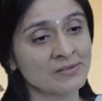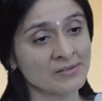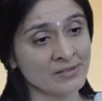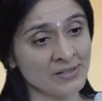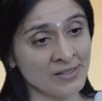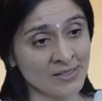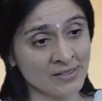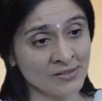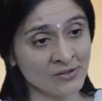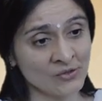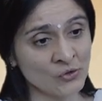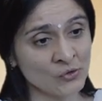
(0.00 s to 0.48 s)

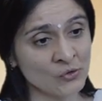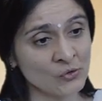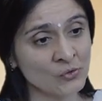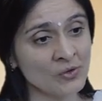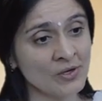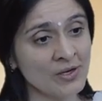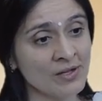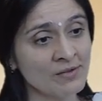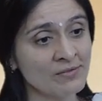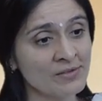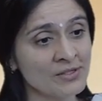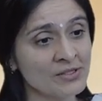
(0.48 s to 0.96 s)
get through
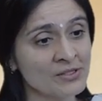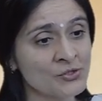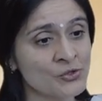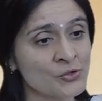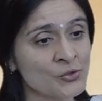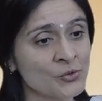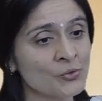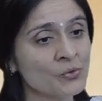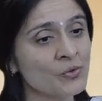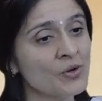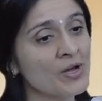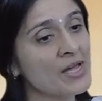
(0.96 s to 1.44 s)
level
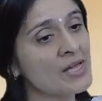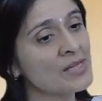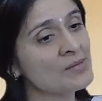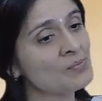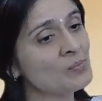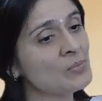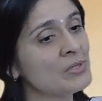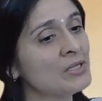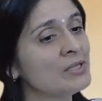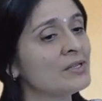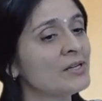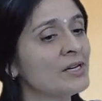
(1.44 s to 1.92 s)
2,
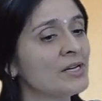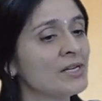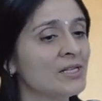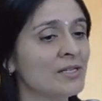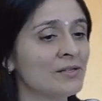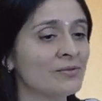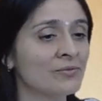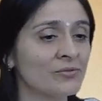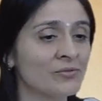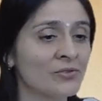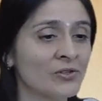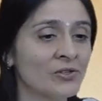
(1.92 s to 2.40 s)
and be
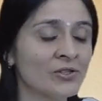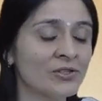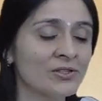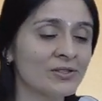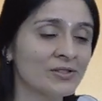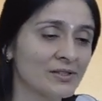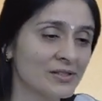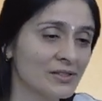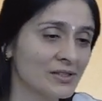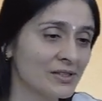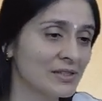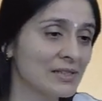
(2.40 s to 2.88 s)
ready for
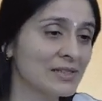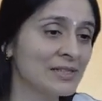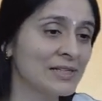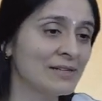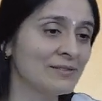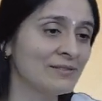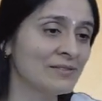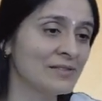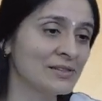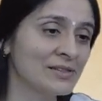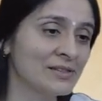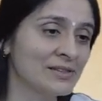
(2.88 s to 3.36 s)

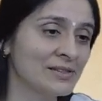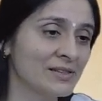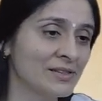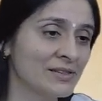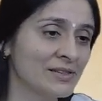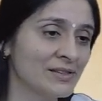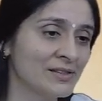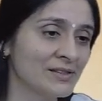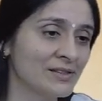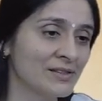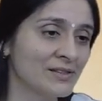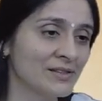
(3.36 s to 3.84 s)
level 3.